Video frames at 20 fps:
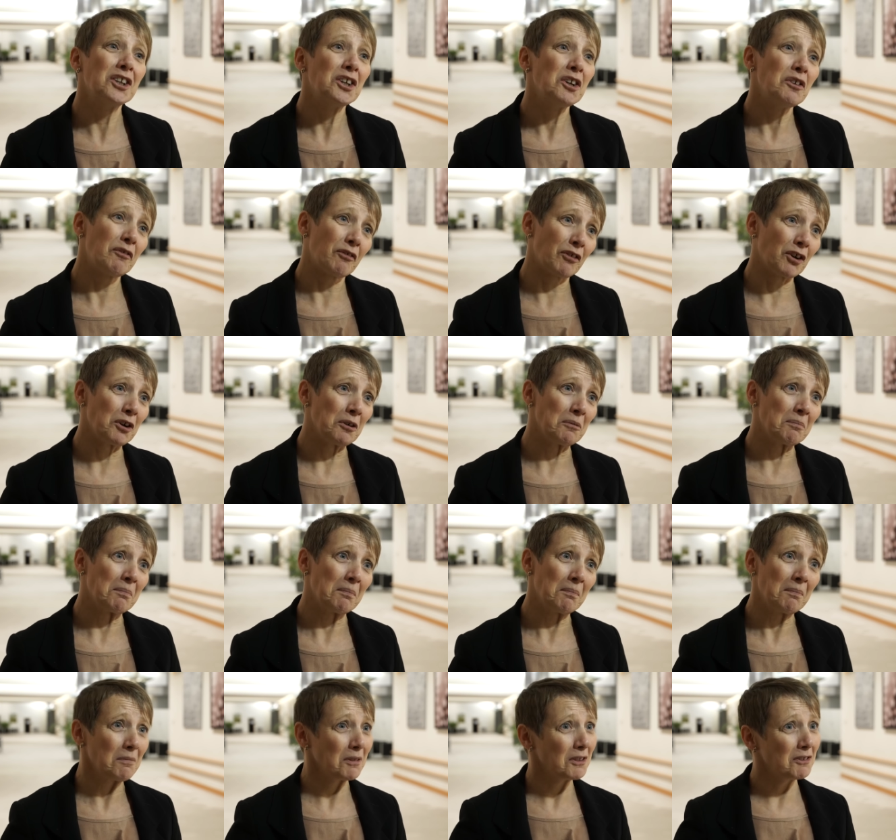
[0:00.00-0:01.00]
from
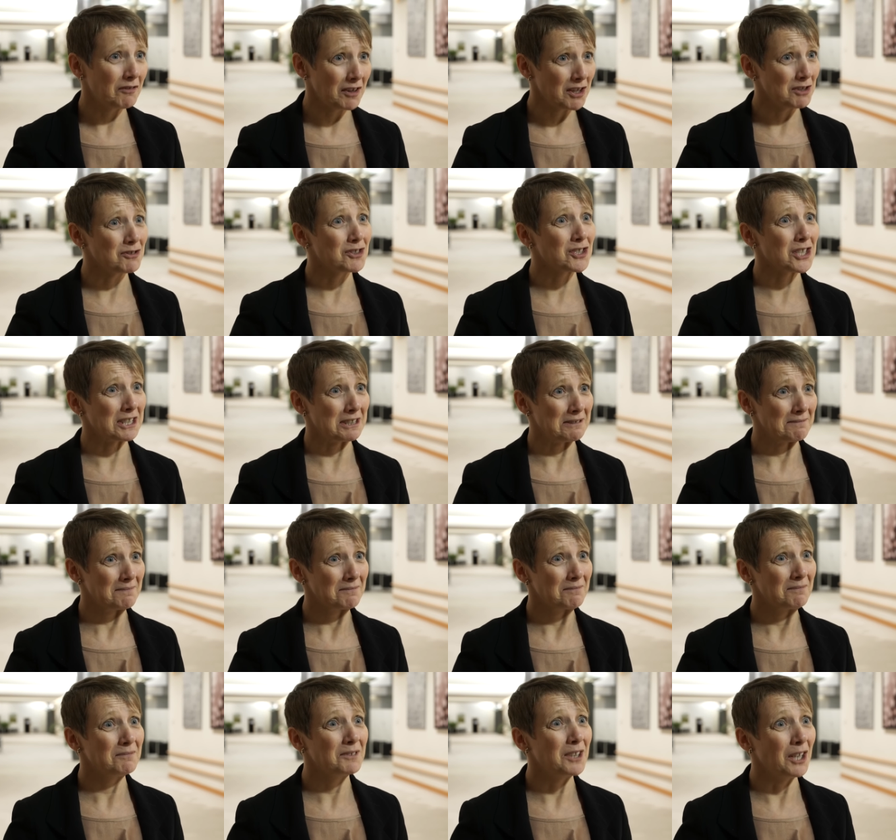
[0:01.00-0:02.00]
the future
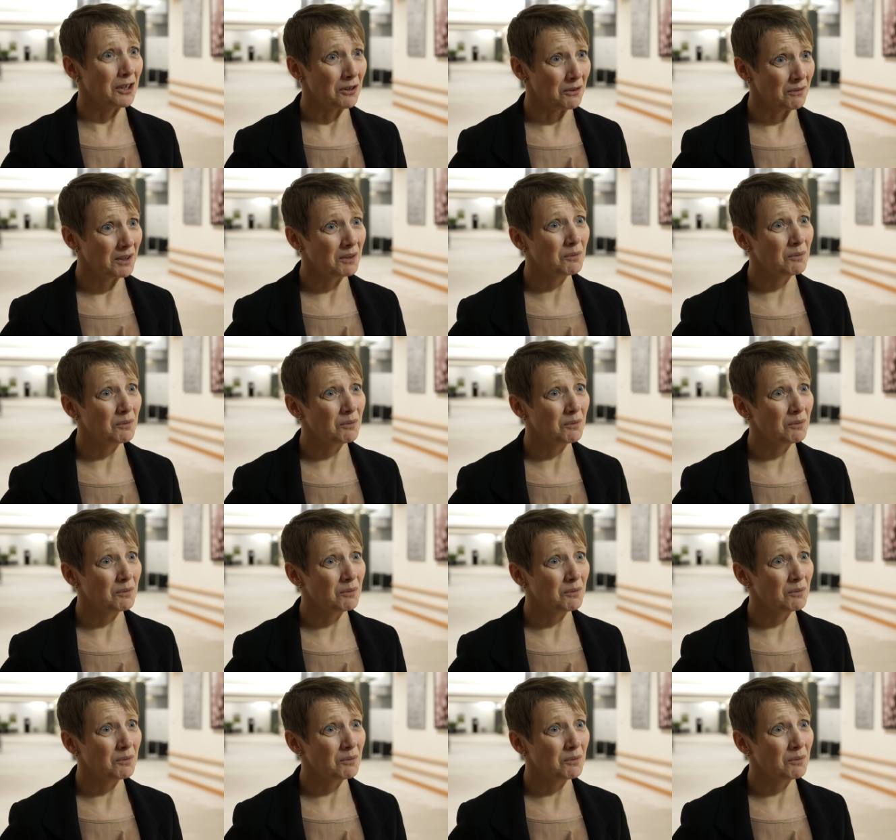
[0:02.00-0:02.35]
you know,